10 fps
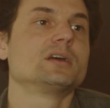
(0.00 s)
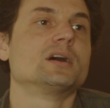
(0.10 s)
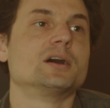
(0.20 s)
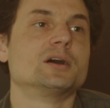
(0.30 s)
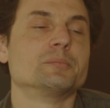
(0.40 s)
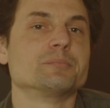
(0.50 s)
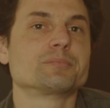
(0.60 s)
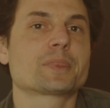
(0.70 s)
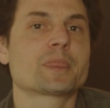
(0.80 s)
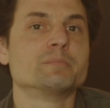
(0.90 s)

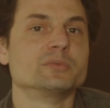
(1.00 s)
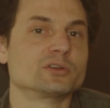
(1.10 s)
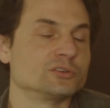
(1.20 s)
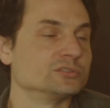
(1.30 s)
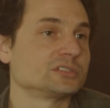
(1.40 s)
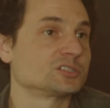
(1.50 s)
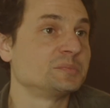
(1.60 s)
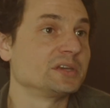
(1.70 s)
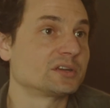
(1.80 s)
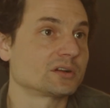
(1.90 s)
Um, they're using the
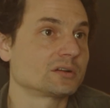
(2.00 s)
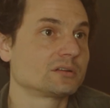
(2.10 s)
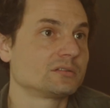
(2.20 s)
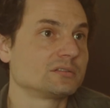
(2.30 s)
speaker,